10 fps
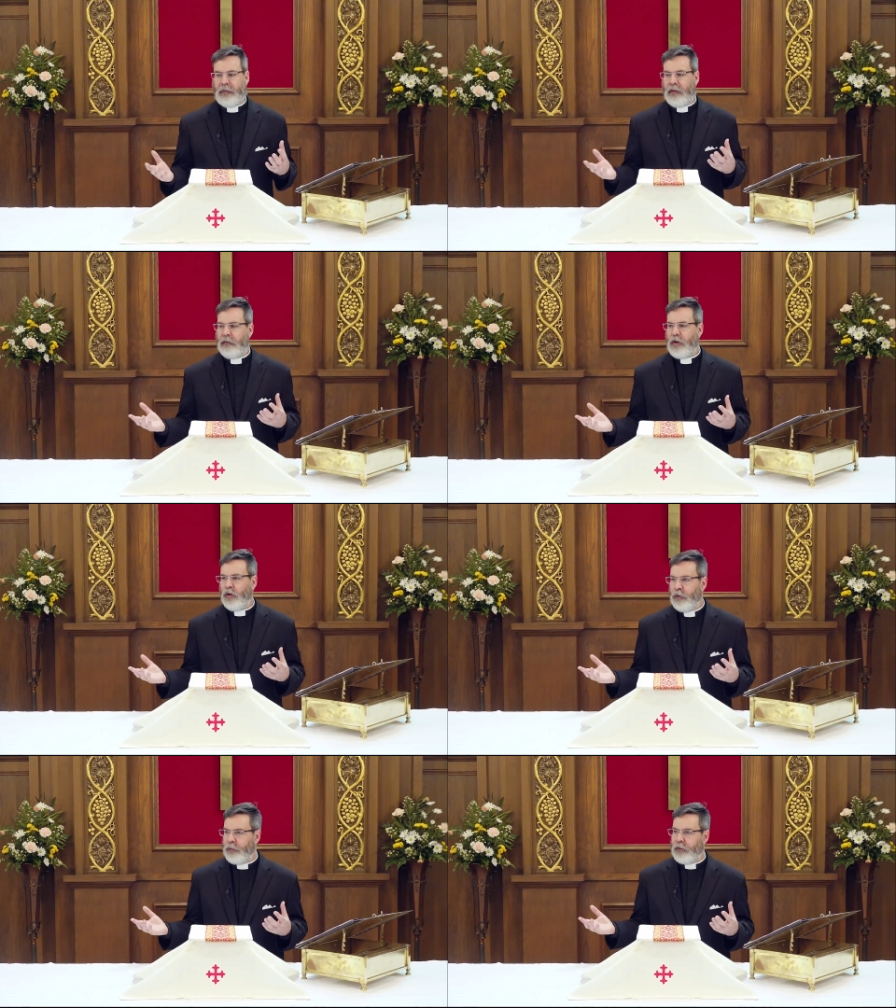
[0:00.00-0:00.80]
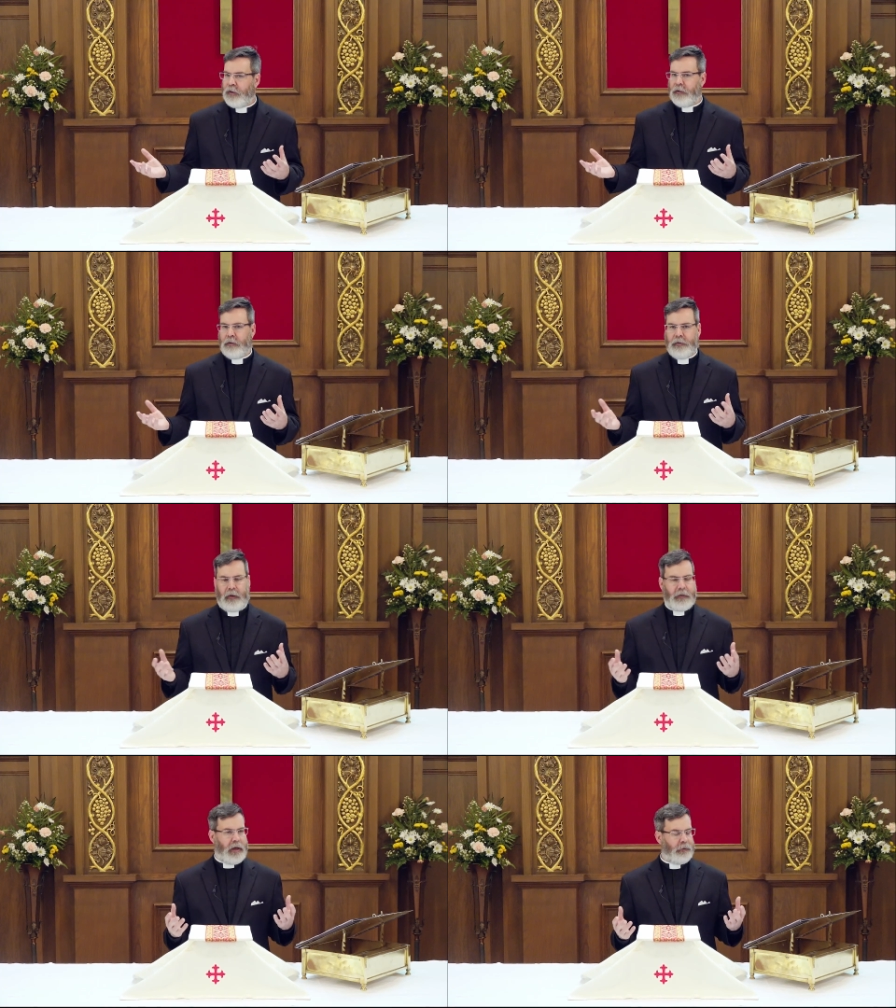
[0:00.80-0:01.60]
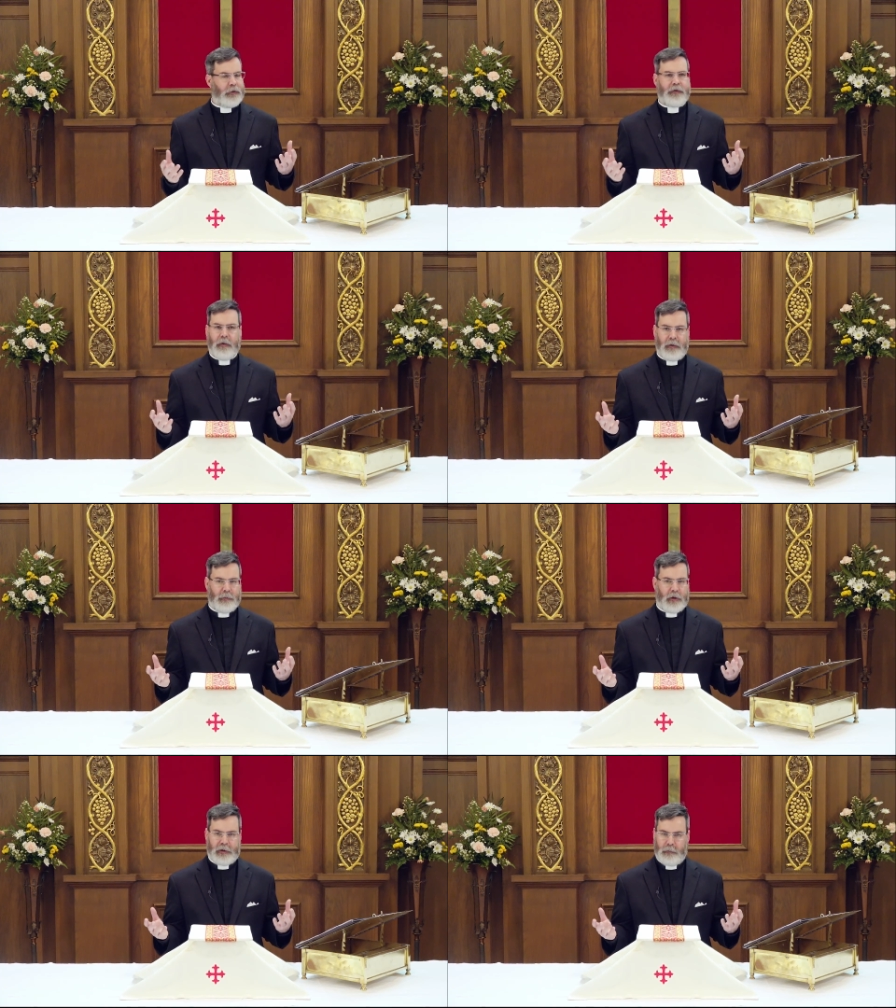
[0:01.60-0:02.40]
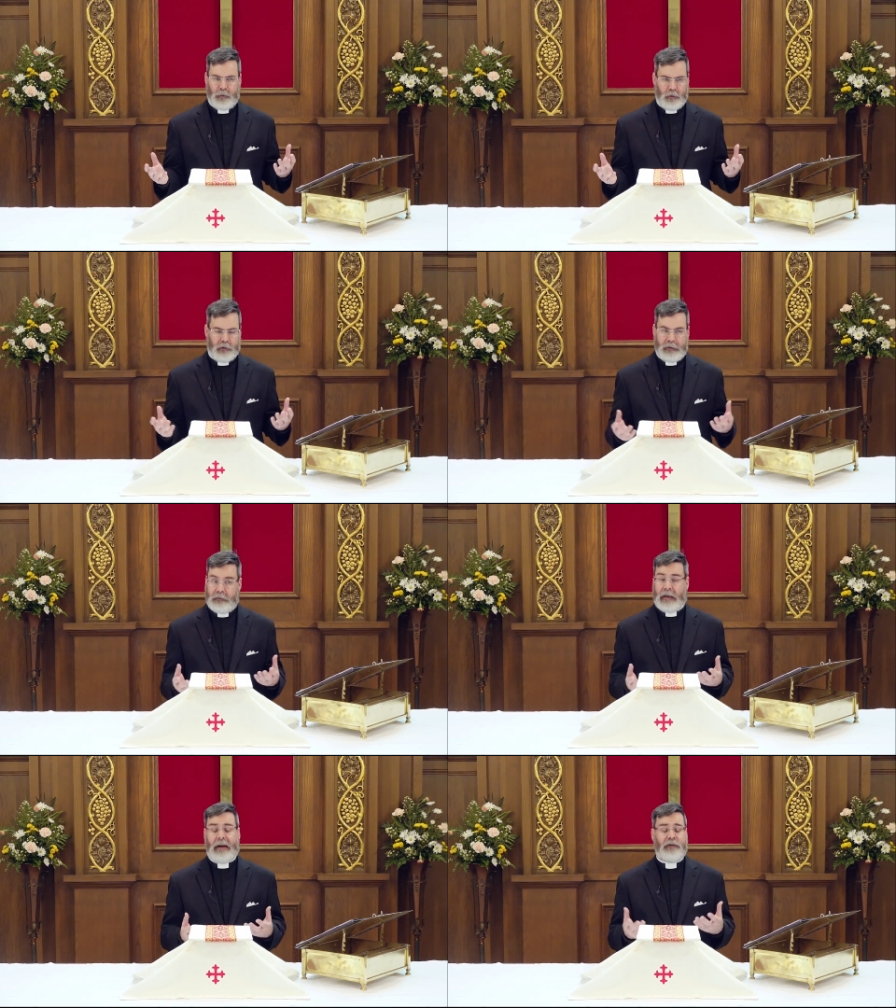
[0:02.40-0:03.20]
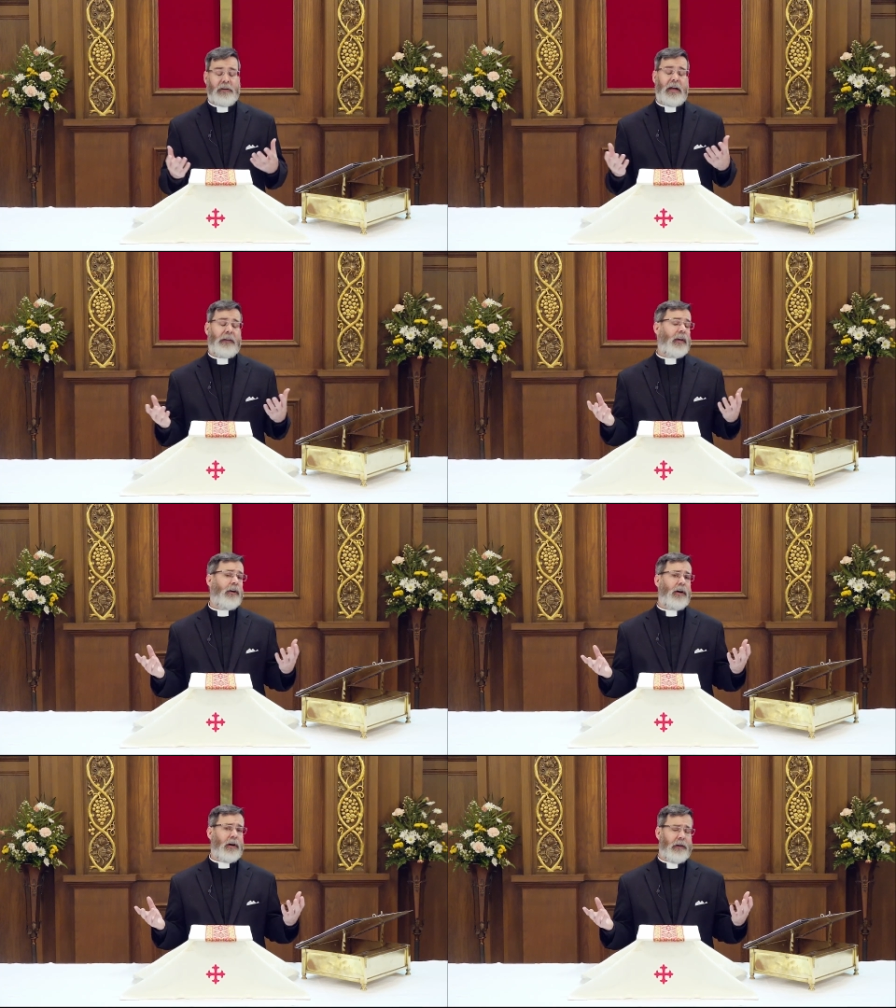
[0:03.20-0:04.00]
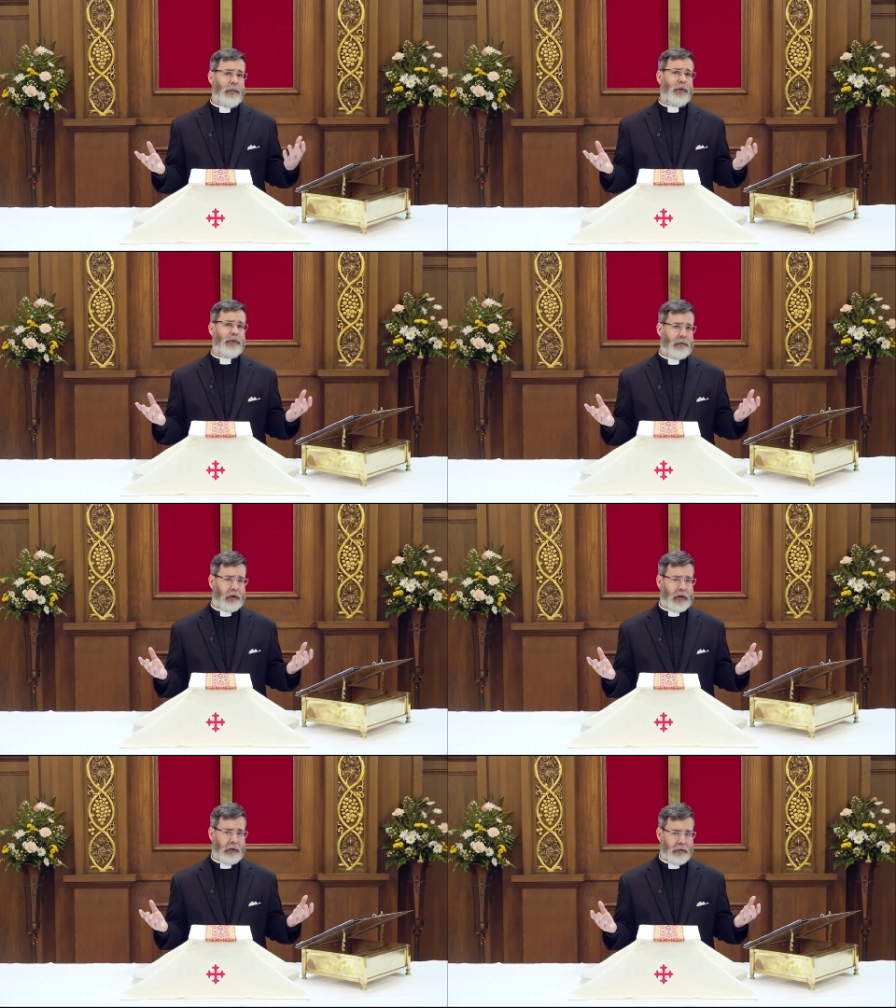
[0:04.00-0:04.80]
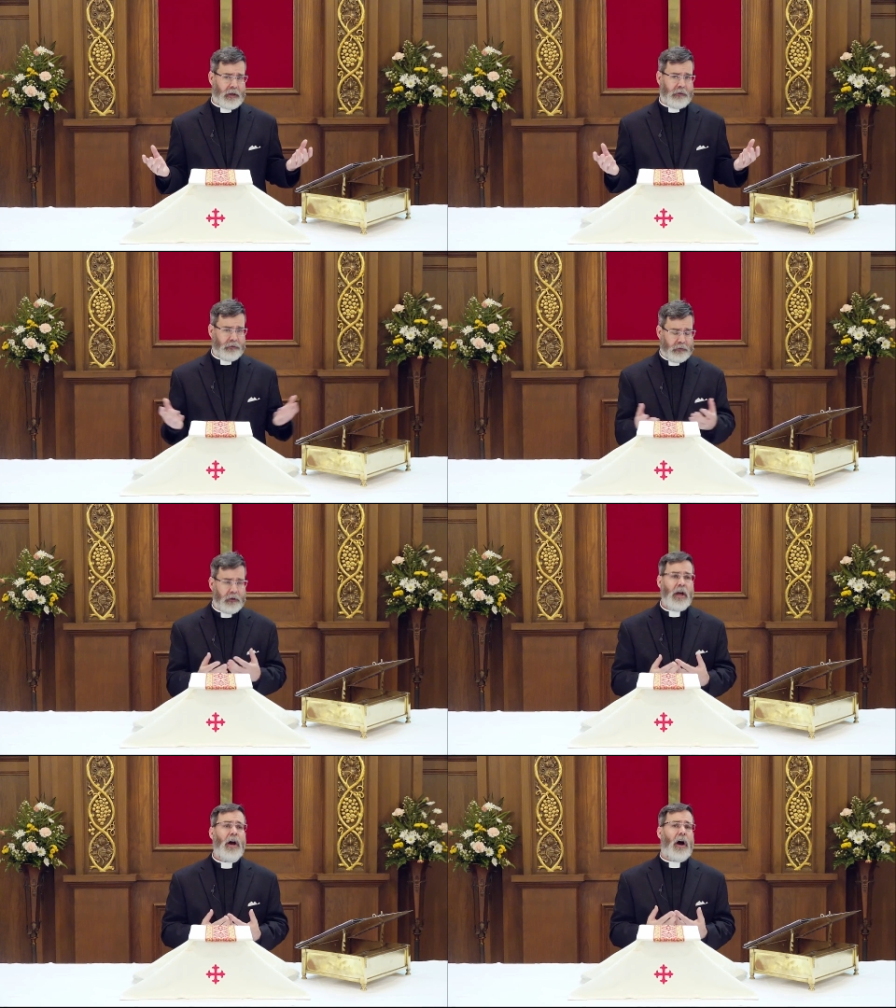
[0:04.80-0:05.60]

I think the altar guild and the elders can be brought on board. It's actually not that hard in most of our congregations.